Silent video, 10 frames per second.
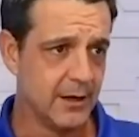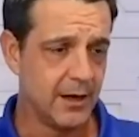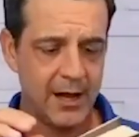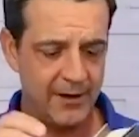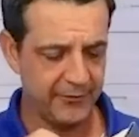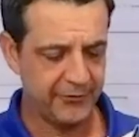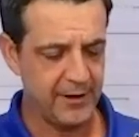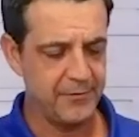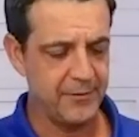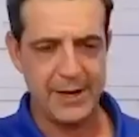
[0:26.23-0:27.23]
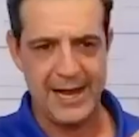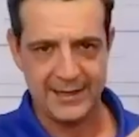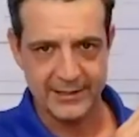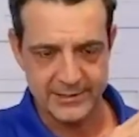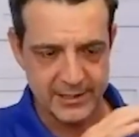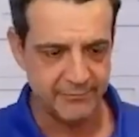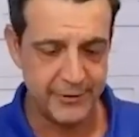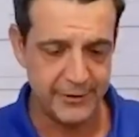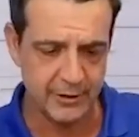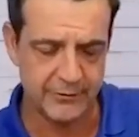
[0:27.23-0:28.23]
A lot of the stuff in the back is uh,
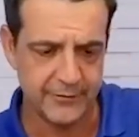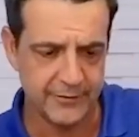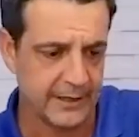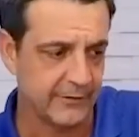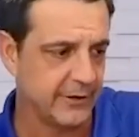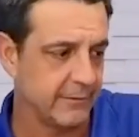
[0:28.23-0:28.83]
footnotes and things. He